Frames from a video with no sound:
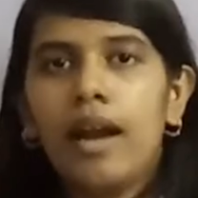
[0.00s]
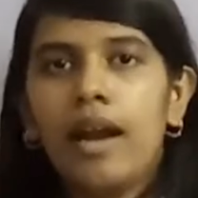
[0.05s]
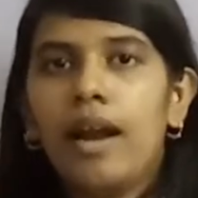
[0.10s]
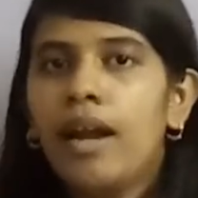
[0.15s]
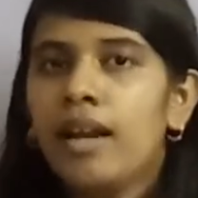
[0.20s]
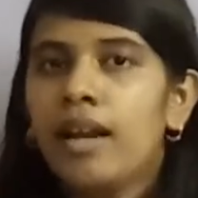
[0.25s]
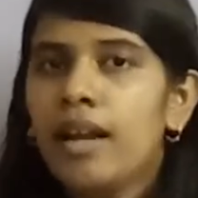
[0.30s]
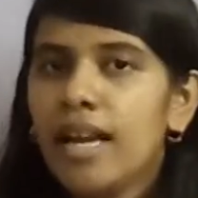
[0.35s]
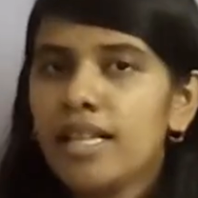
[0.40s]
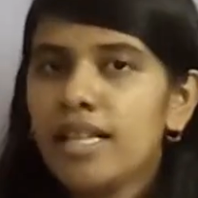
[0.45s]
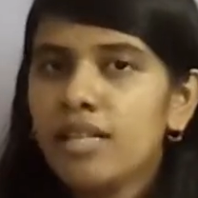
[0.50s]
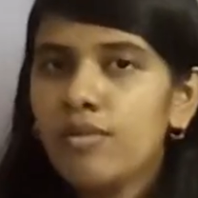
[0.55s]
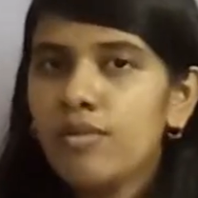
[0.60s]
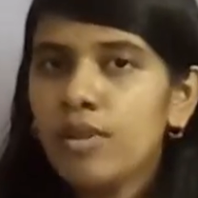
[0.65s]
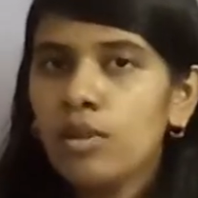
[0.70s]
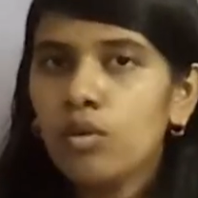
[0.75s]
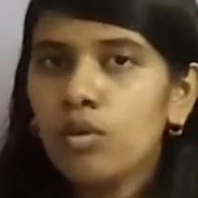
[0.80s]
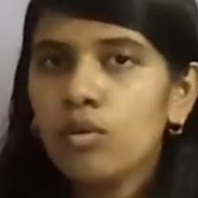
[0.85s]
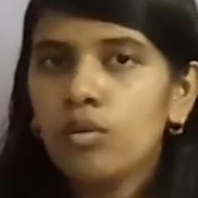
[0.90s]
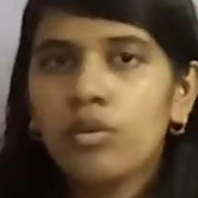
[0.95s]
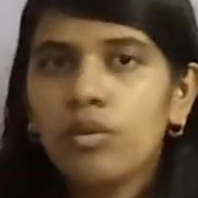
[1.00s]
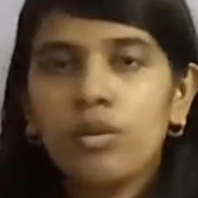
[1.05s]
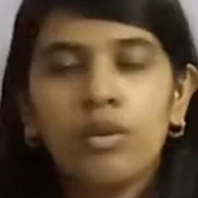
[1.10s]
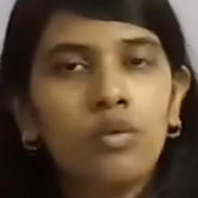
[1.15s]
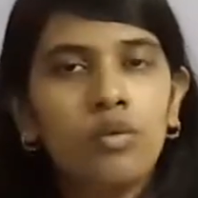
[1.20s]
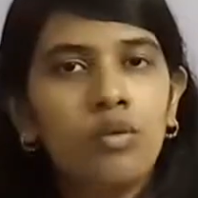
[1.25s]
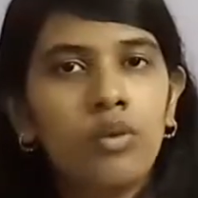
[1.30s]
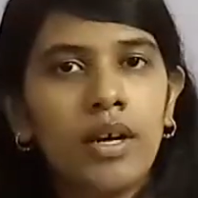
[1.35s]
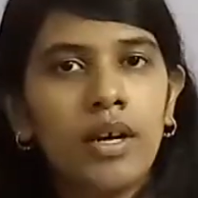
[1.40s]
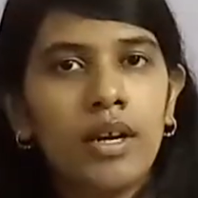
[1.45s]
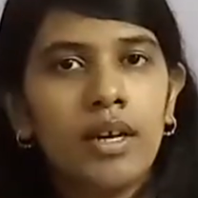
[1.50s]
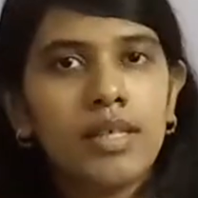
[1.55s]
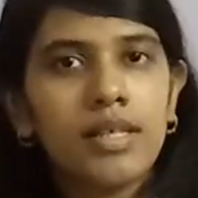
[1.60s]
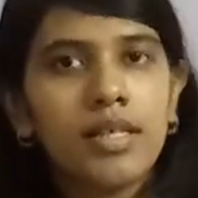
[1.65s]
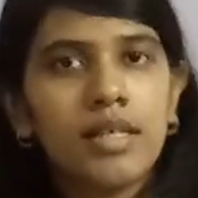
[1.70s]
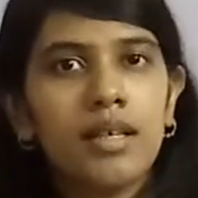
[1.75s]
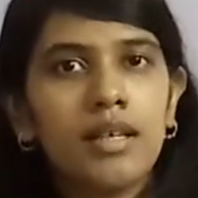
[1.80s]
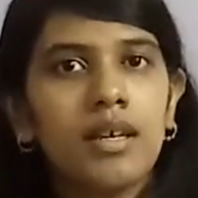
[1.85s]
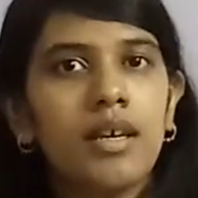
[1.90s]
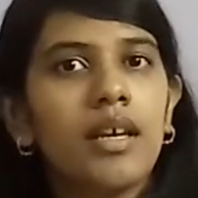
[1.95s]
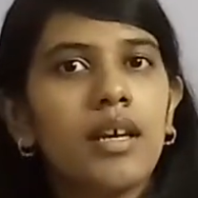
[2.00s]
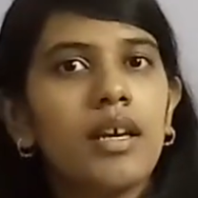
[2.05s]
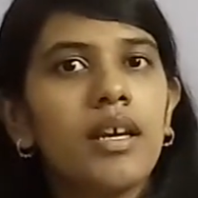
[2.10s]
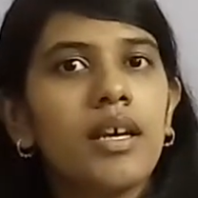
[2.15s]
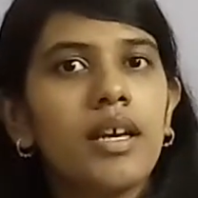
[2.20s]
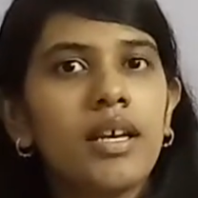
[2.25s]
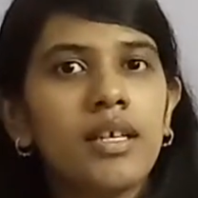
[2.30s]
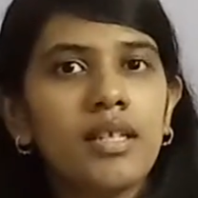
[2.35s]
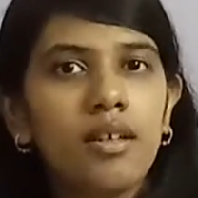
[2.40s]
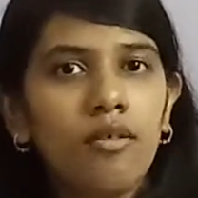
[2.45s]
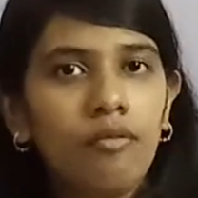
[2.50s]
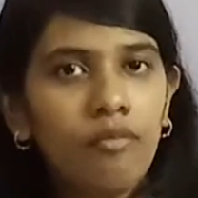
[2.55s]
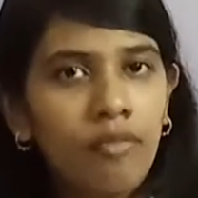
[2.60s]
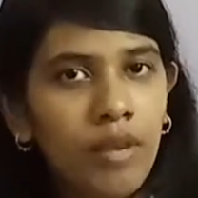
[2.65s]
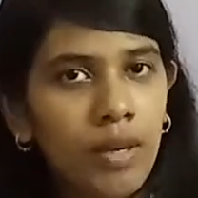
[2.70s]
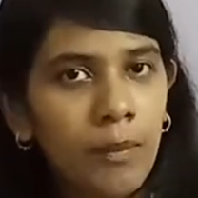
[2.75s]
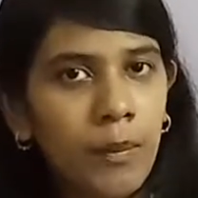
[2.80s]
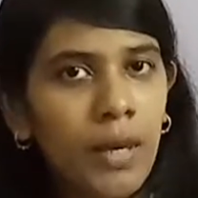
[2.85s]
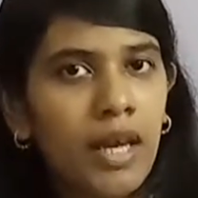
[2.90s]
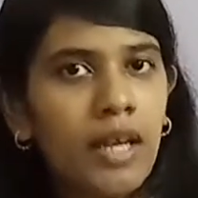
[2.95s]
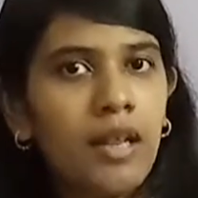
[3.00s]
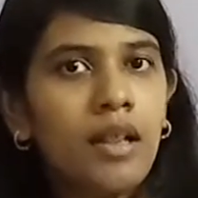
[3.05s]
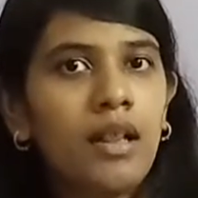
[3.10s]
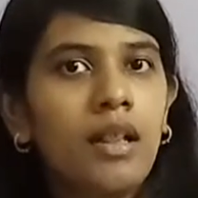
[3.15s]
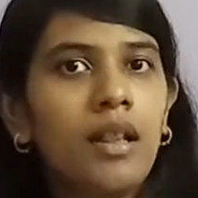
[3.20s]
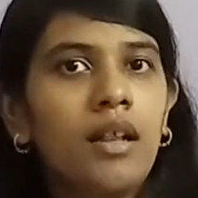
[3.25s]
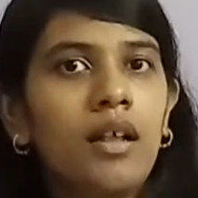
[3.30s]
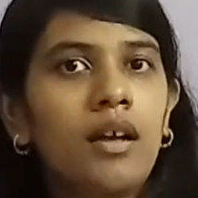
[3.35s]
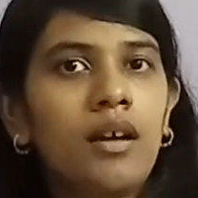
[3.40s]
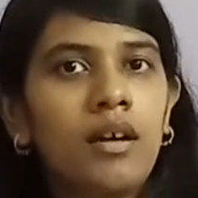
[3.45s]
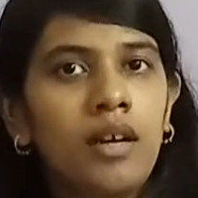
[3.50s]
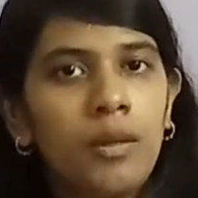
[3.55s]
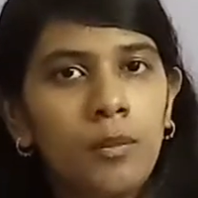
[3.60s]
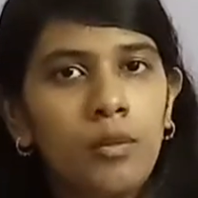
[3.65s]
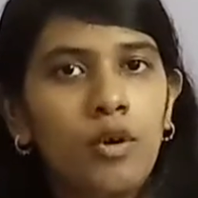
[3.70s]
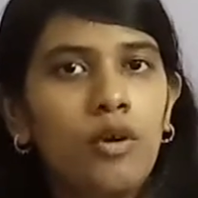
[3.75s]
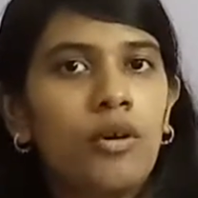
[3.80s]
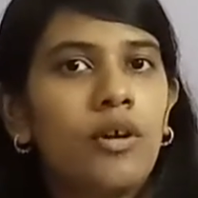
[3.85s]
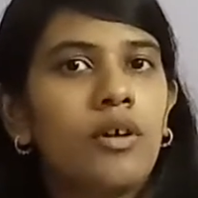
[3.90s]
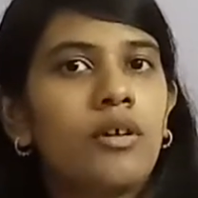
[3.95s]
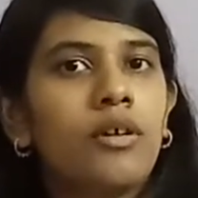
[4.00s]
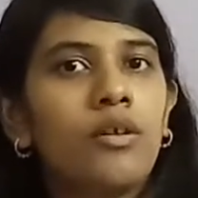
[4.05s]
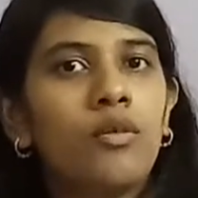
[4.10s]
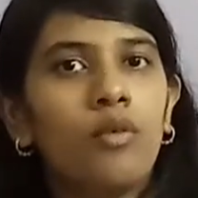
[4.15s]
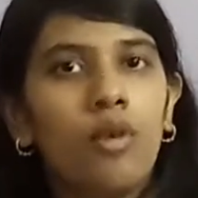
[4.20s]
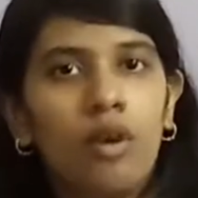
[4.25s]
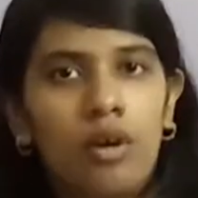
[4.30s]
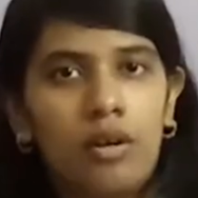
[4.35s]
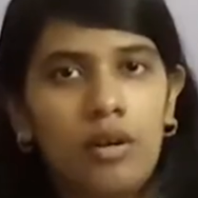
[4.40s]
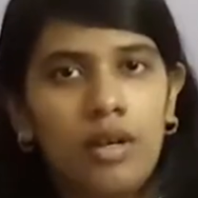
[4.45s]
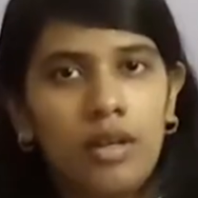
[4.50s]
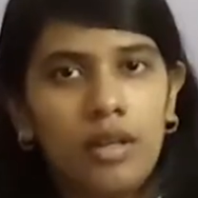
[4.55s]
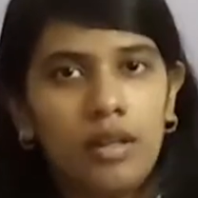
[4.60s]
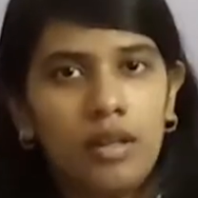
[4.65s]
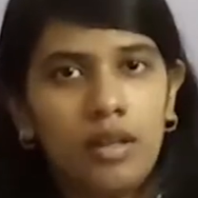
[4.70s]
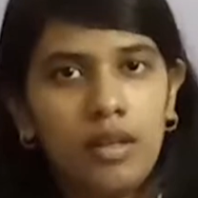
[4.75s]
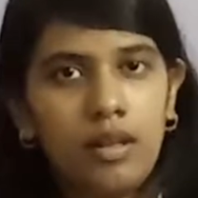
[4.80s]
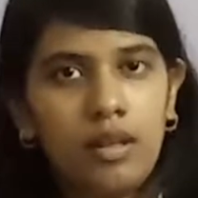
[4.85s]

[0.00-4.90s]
And as we know, uterus is a female reproductive organ.